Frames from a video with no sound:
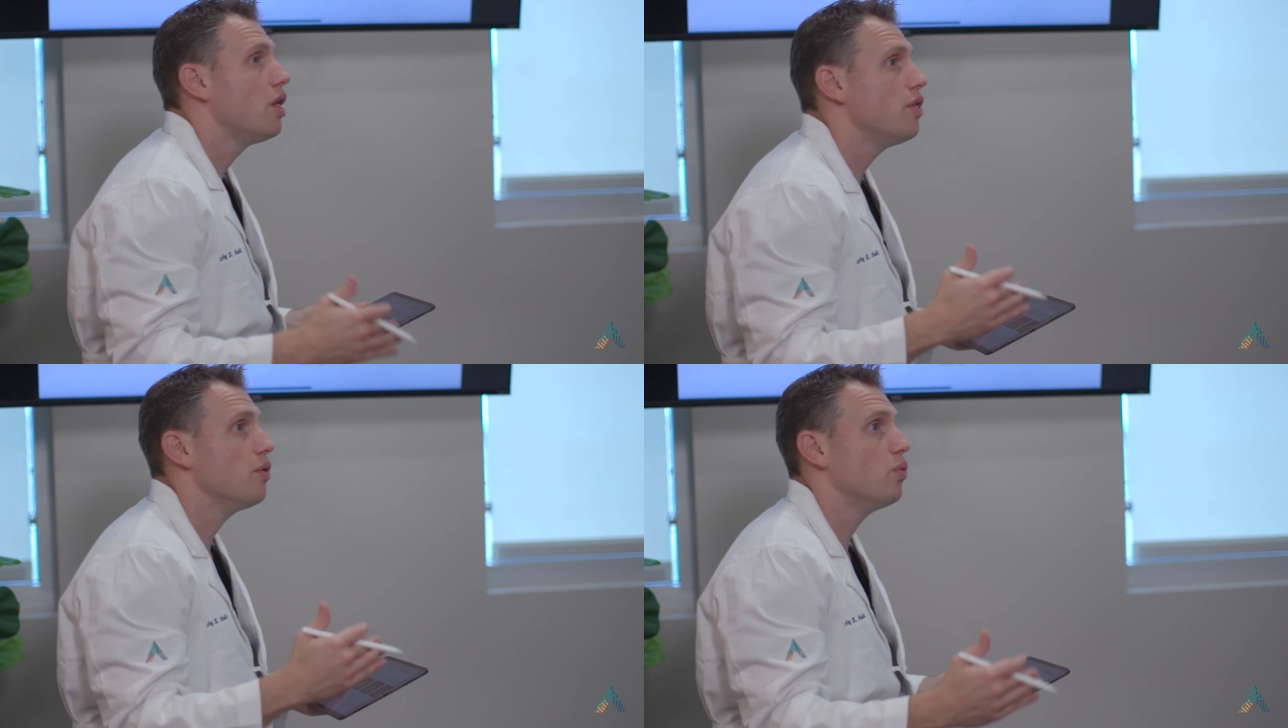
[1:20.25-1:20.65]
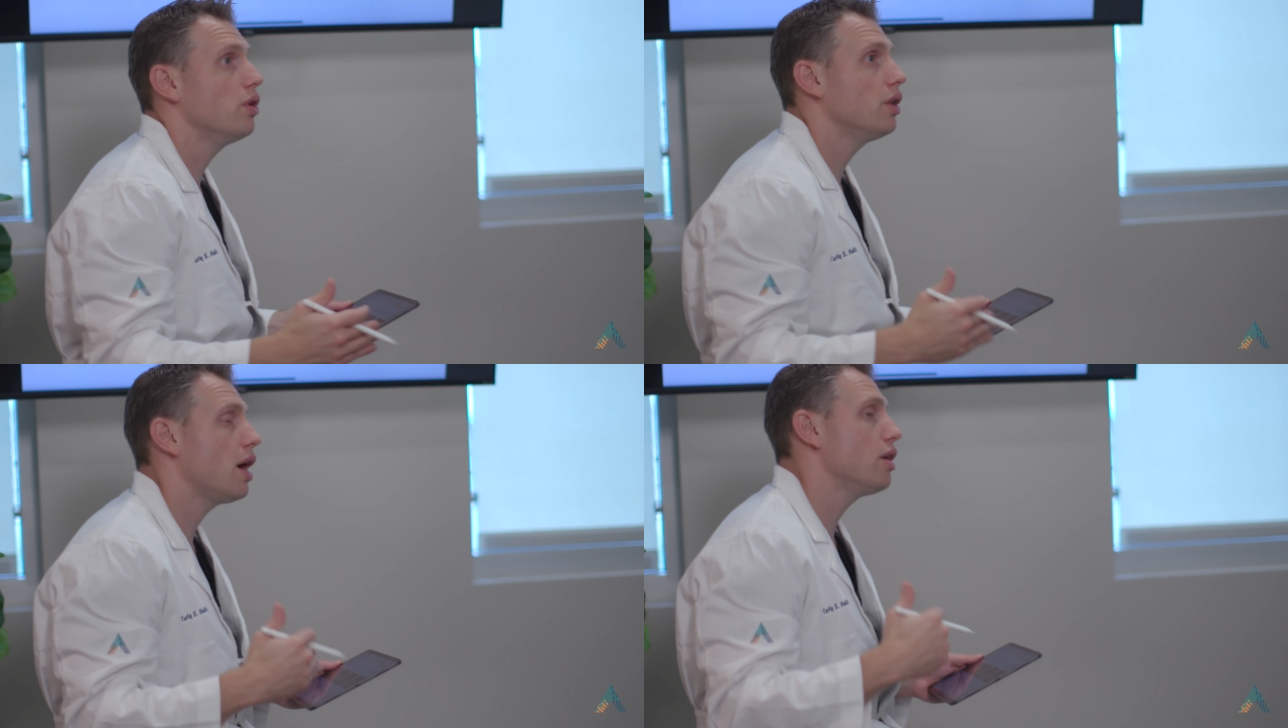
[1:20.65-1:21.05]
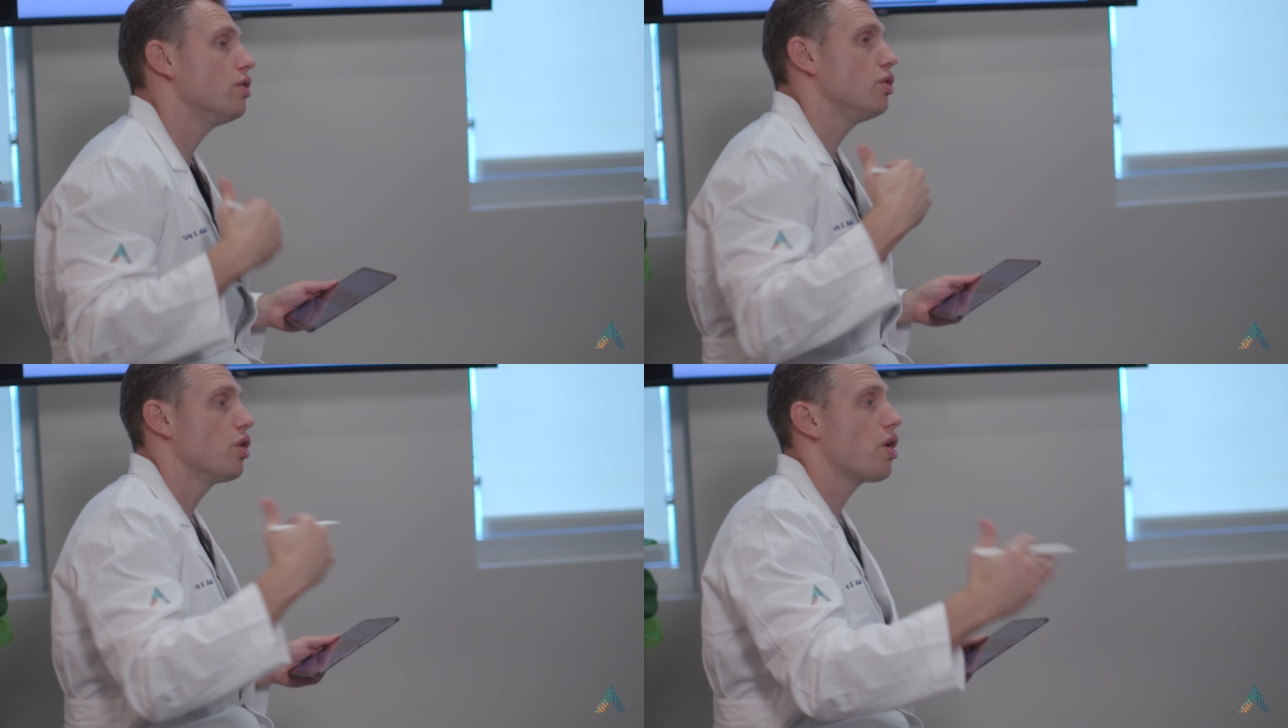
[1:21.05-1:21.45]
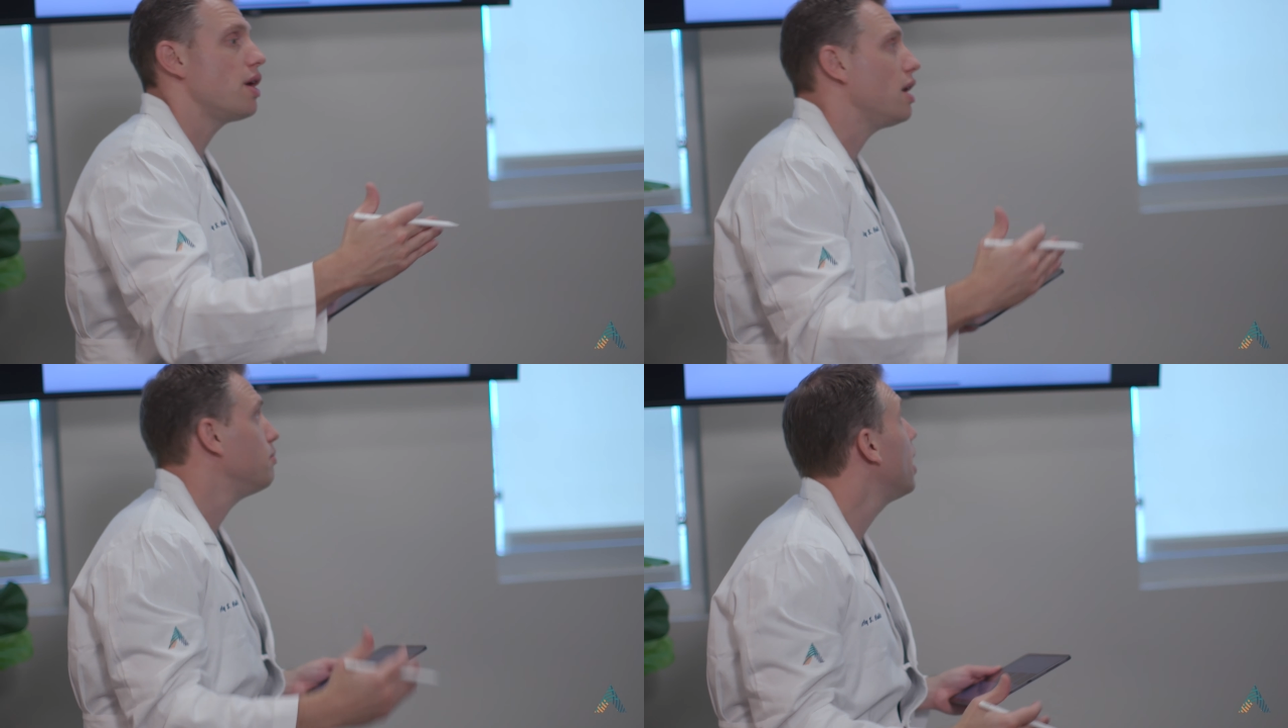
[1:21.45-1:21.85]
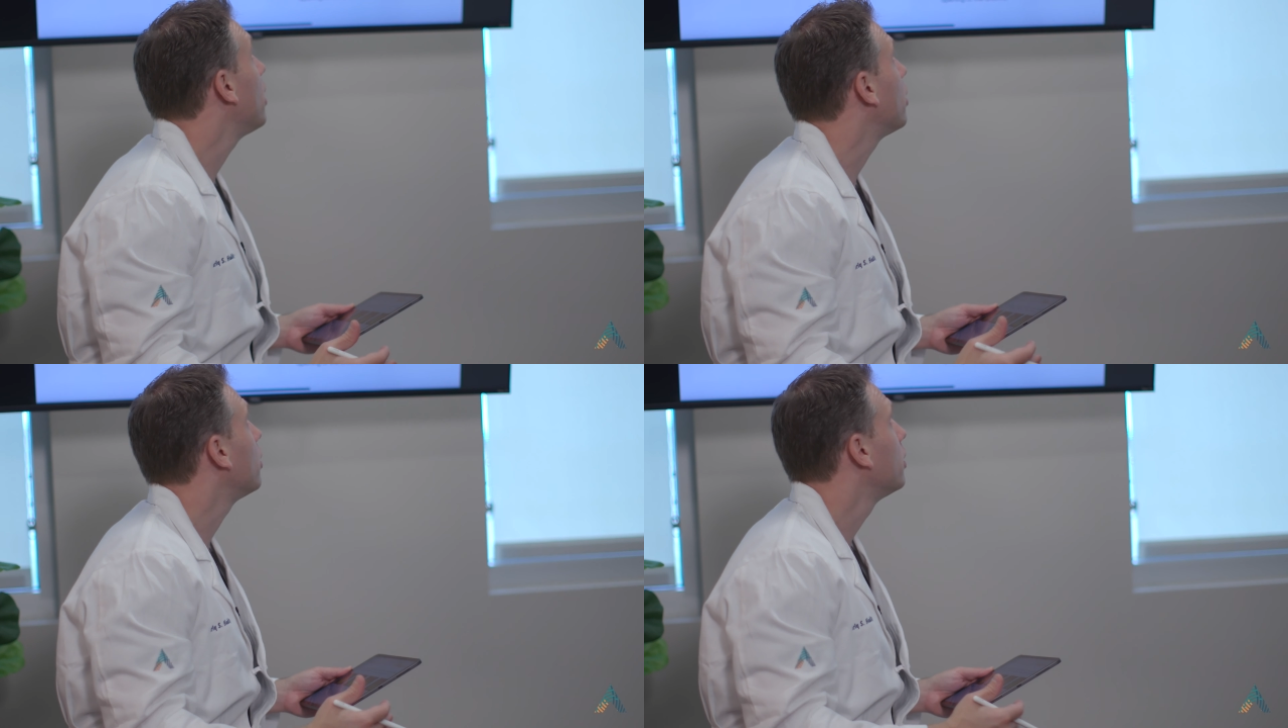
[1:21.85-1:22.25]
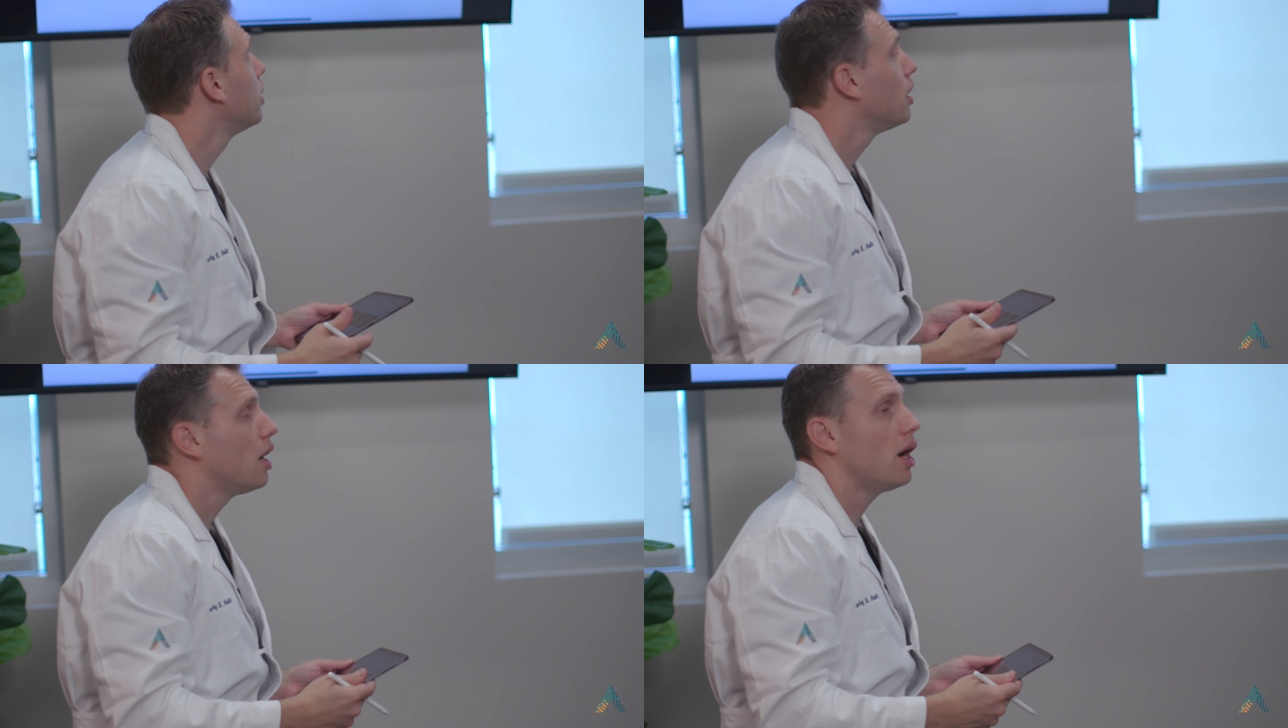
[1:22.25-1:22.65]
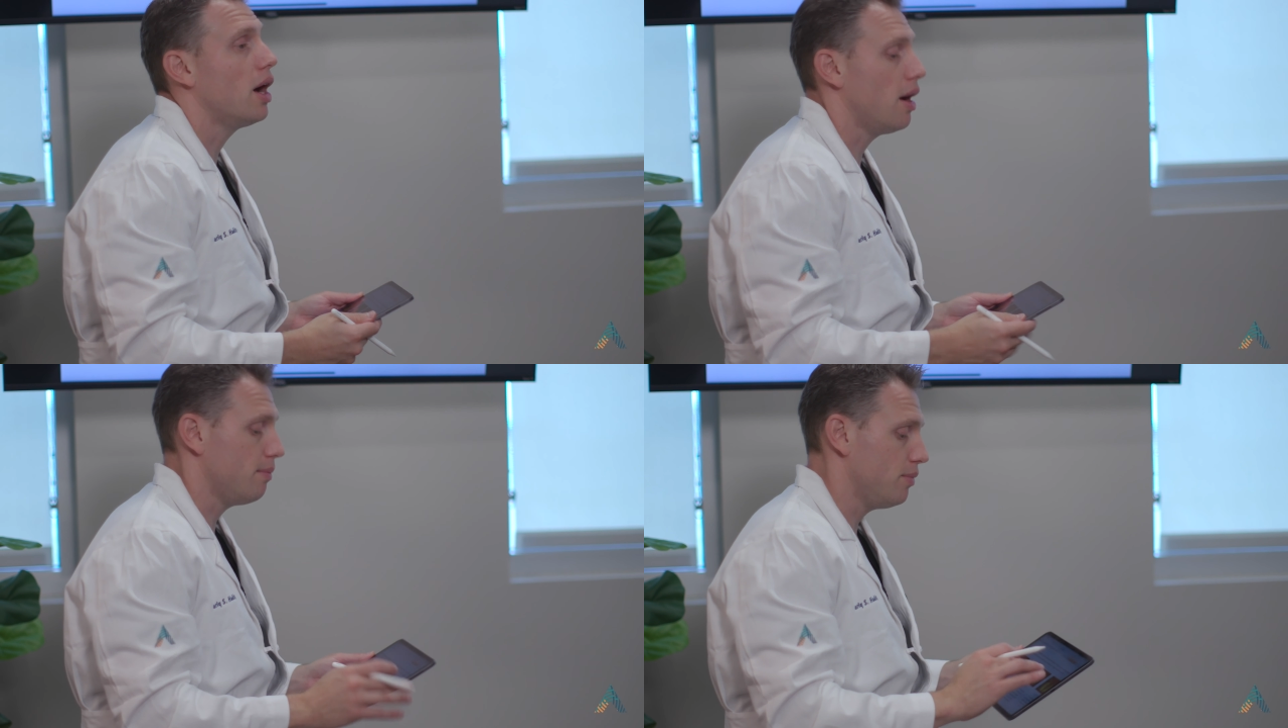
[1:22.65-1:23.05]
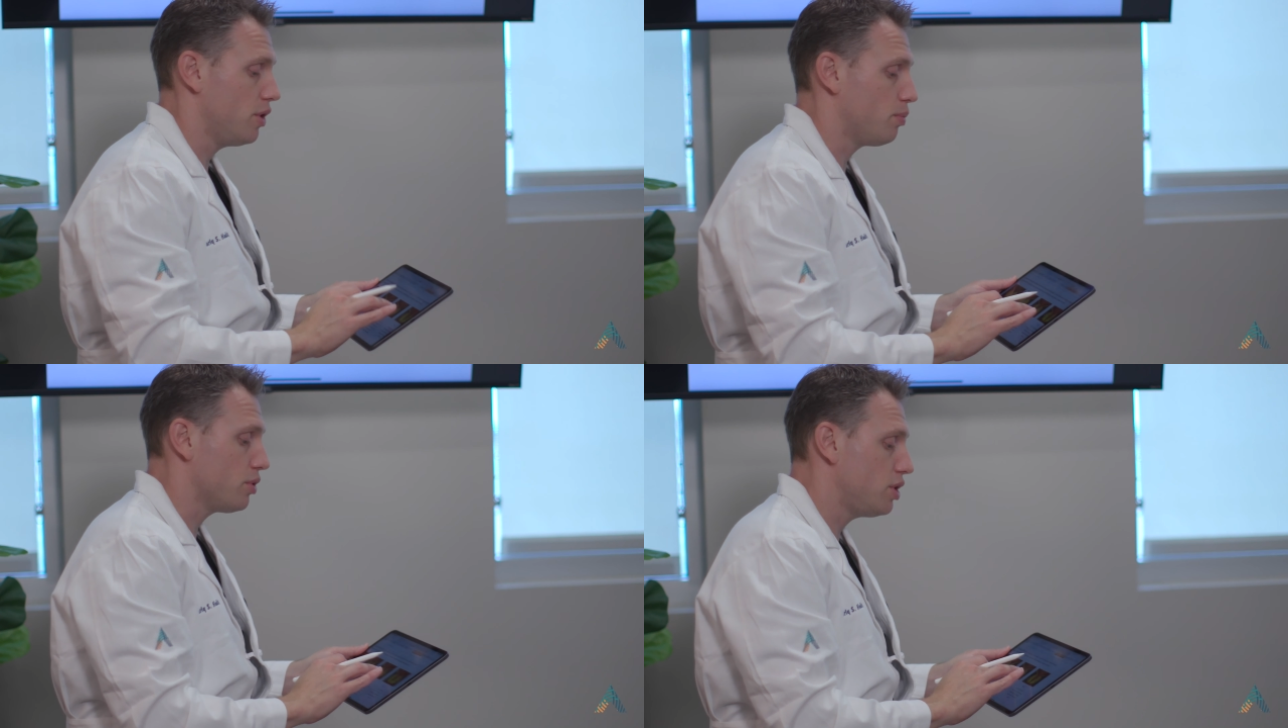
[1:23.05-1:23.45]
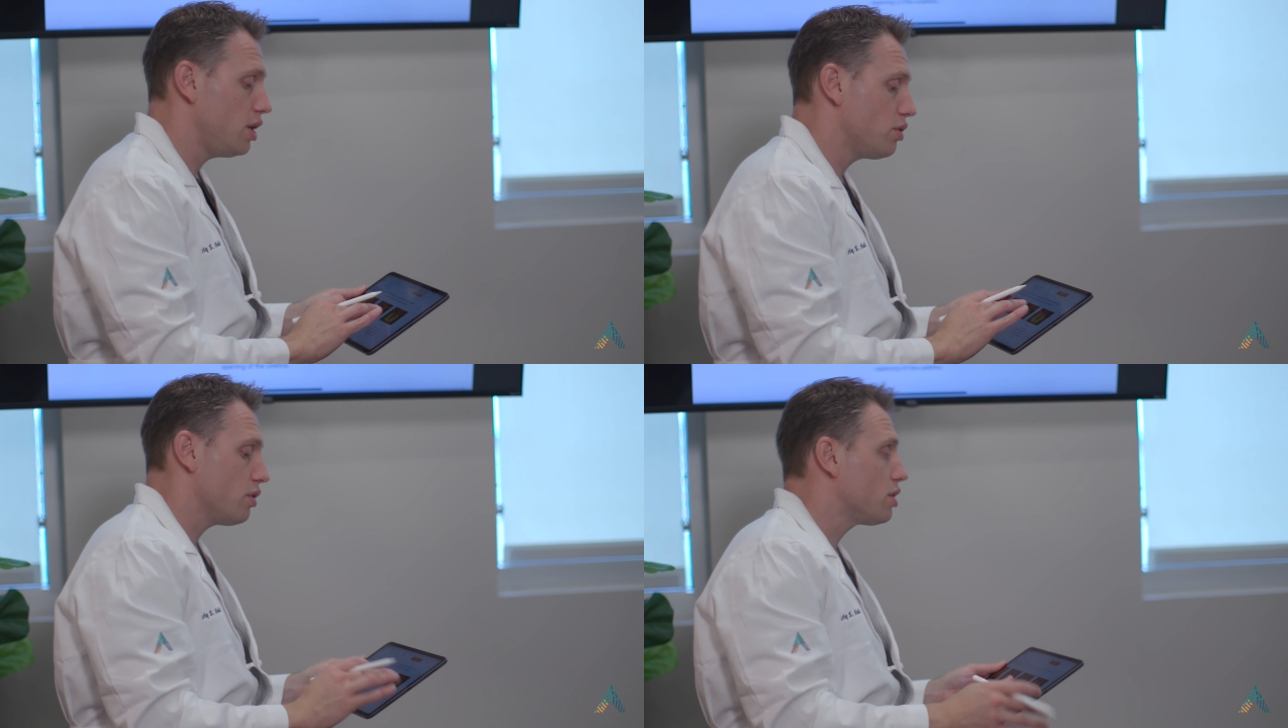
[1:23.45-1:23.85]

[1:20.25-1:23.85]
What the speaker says: that will allow you to urinate better. The procedure